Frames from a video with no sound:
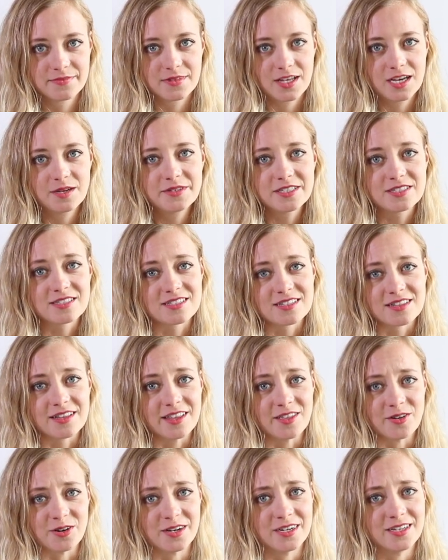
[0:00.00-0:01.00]
I'm a
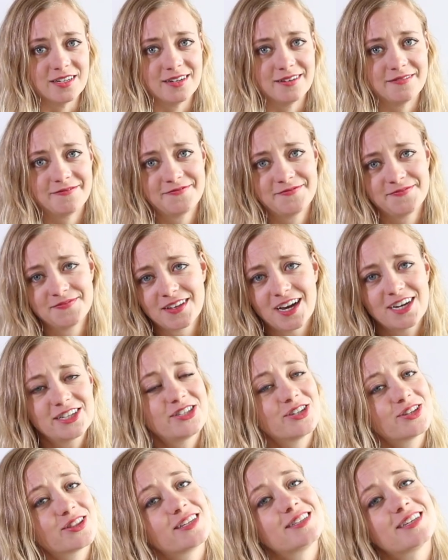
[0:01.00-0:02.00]
Slytherin. I
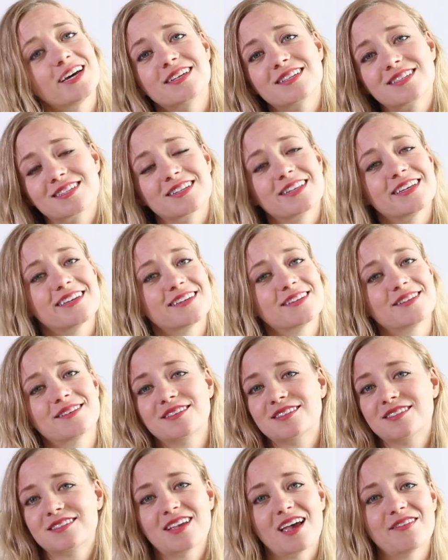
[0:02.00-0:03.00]
took the test like
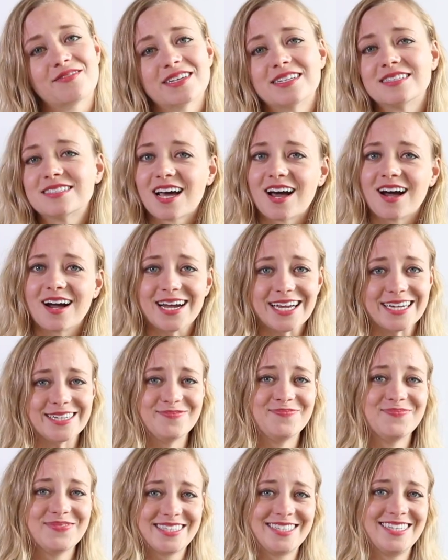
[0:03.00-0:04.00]
seven
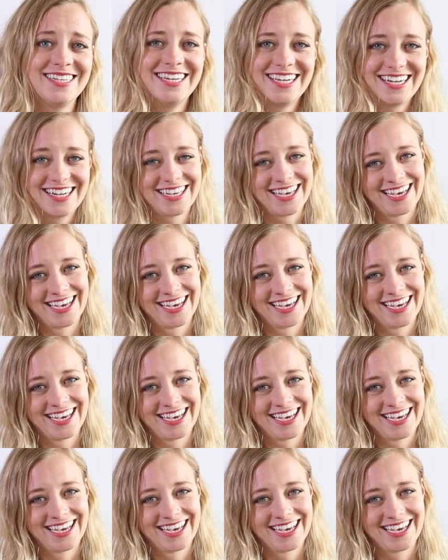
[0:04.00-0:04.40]
times.